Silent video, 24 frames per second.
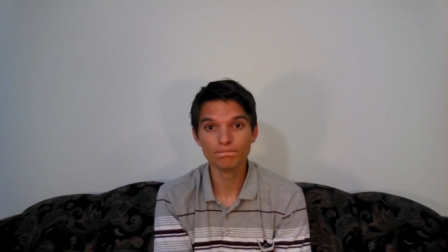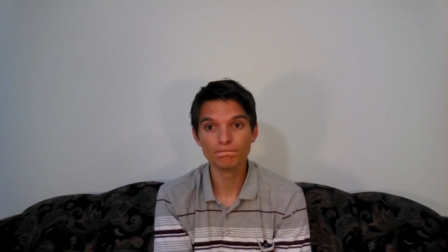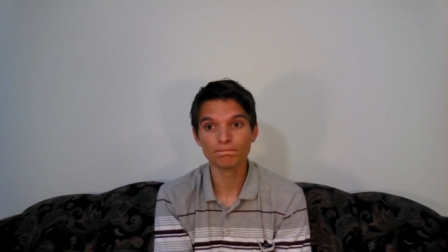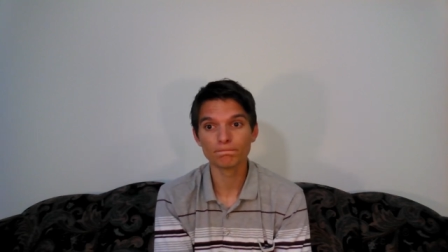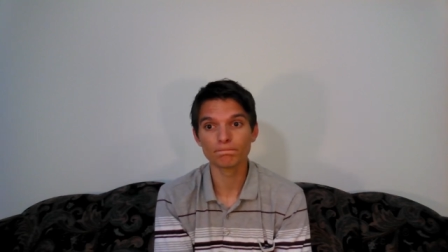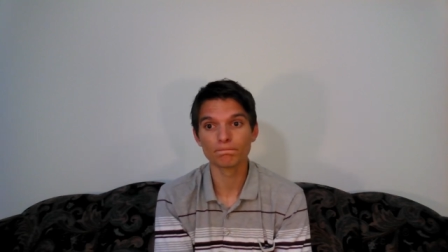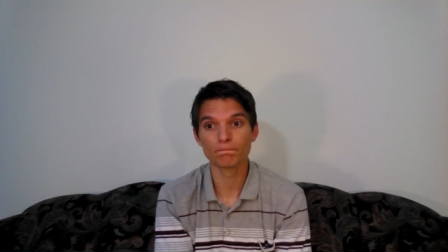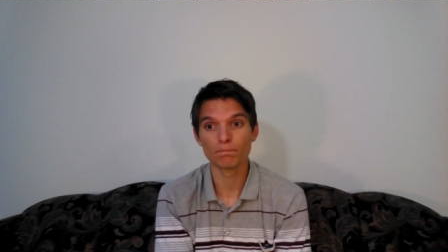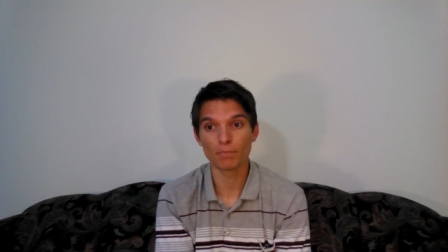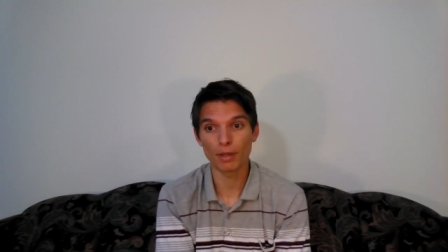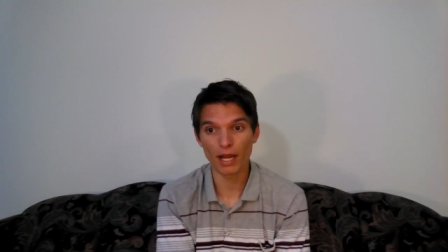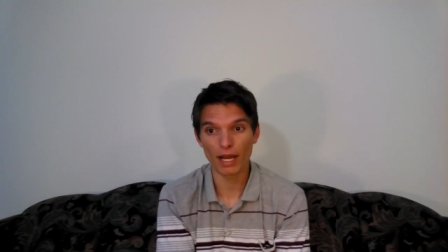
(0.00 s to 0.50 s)

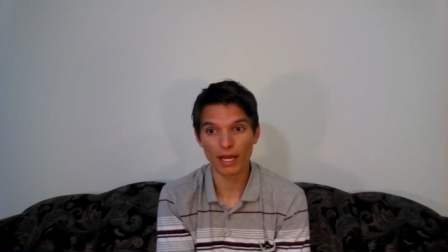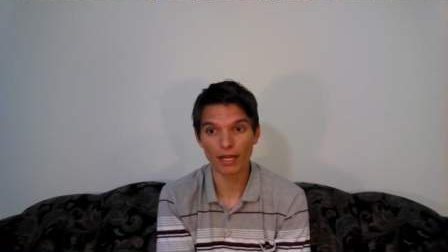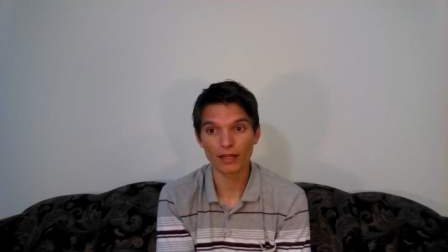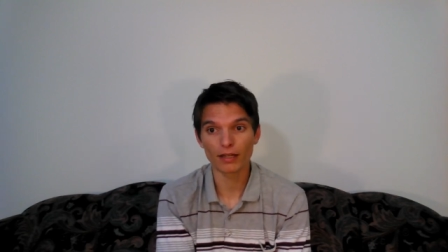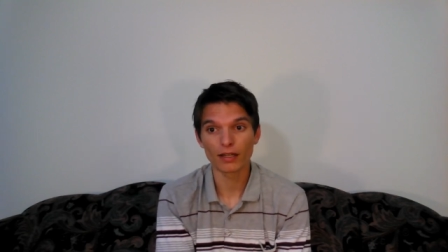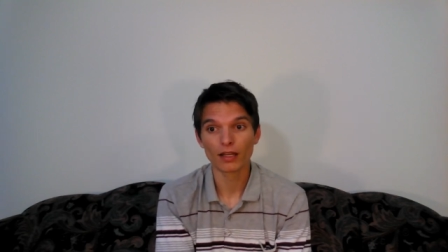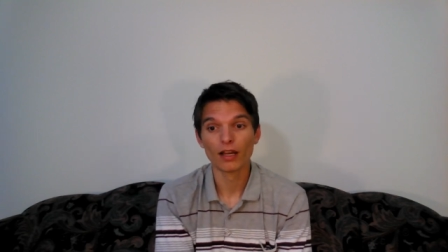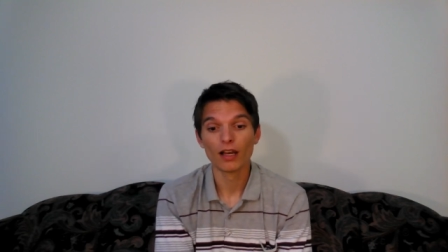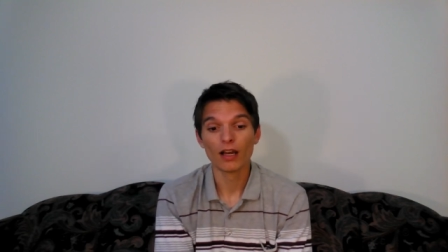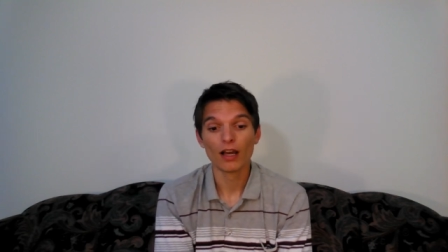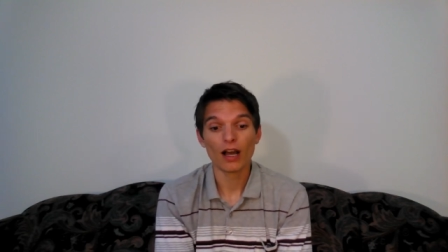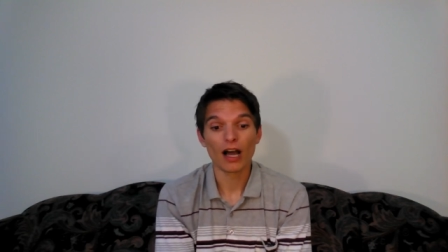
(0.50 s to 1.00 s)
But
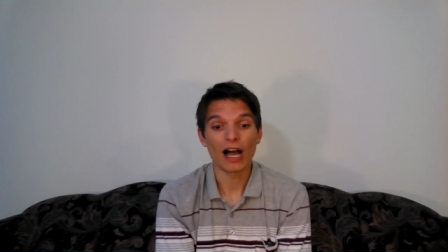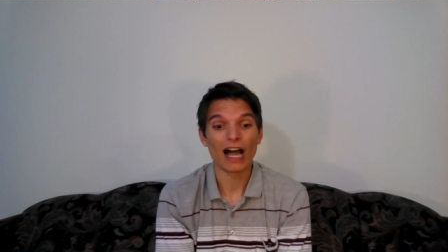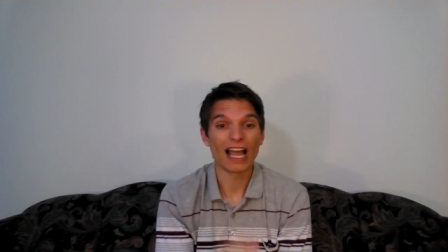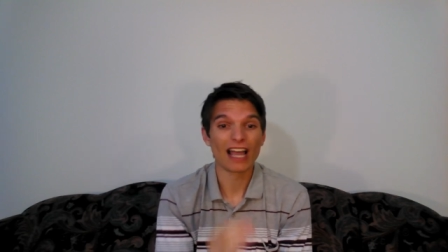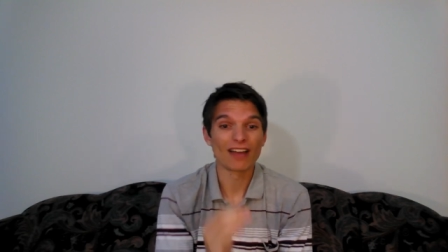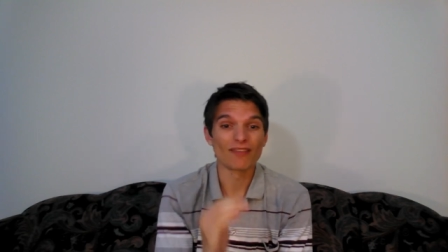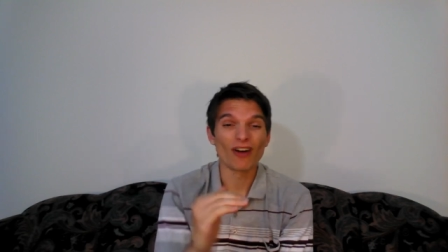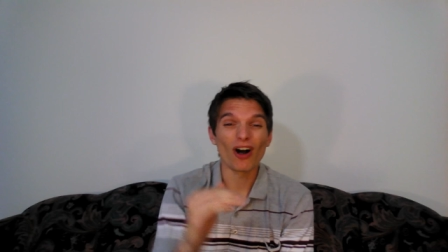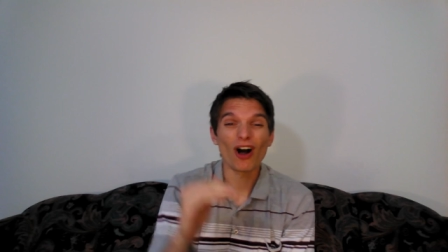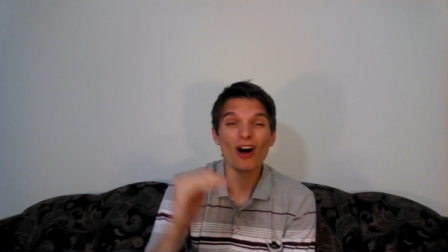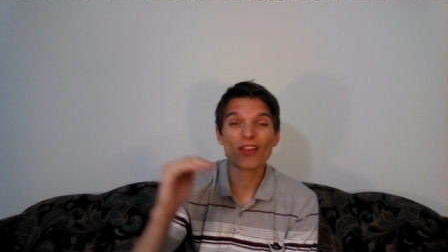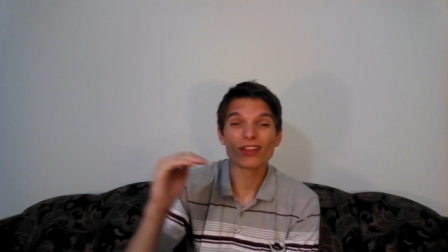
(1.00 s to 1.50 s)
I
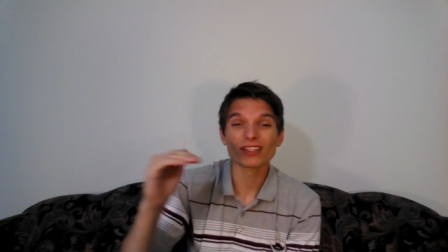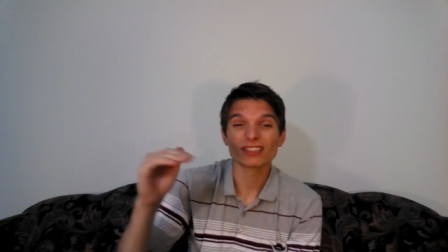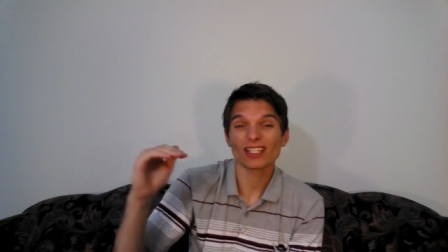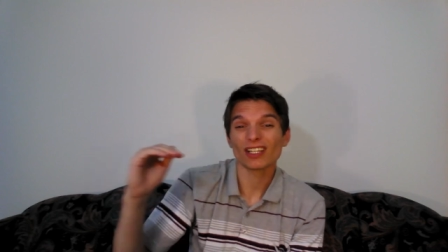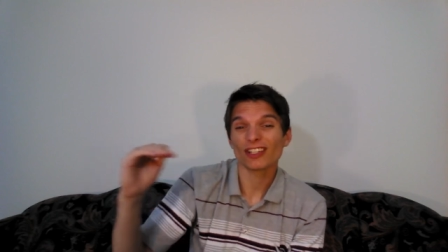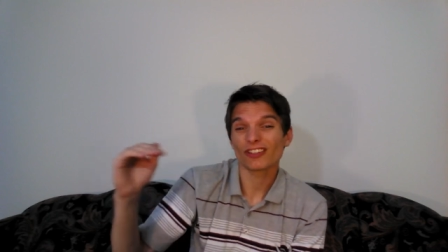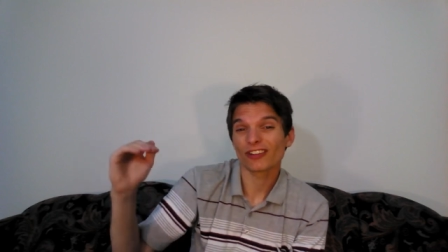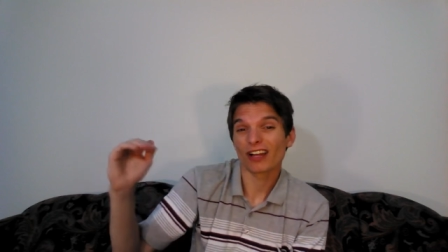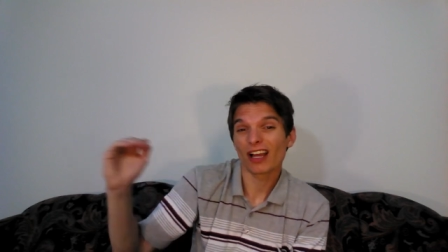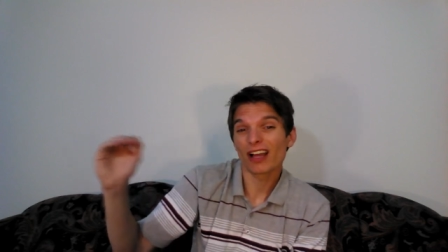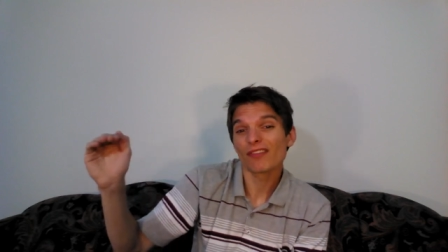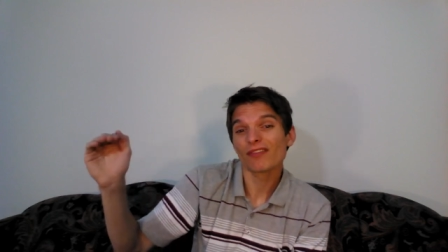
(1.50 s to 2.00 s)
have all this
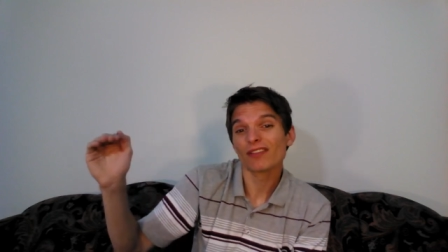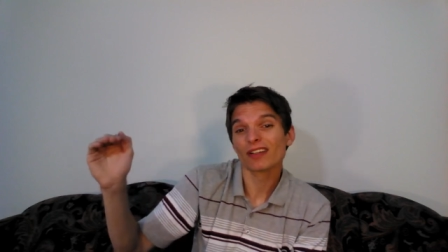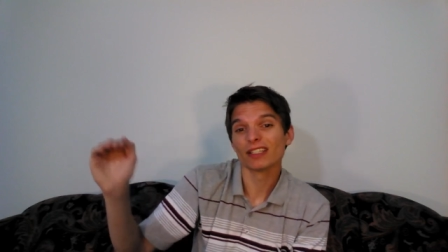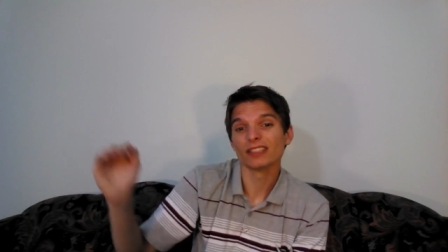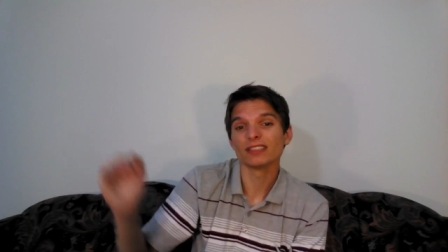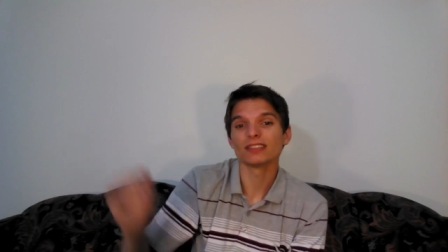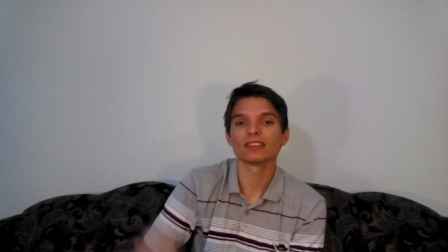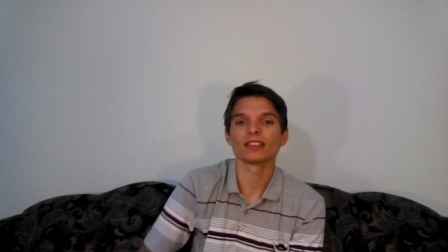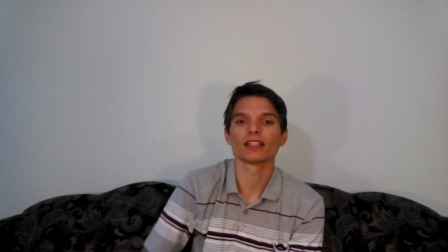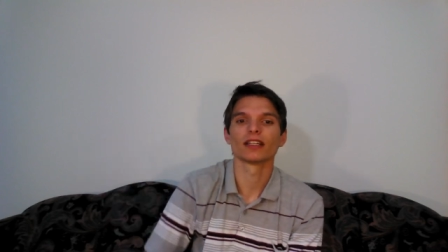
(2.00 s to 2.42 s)
other evidence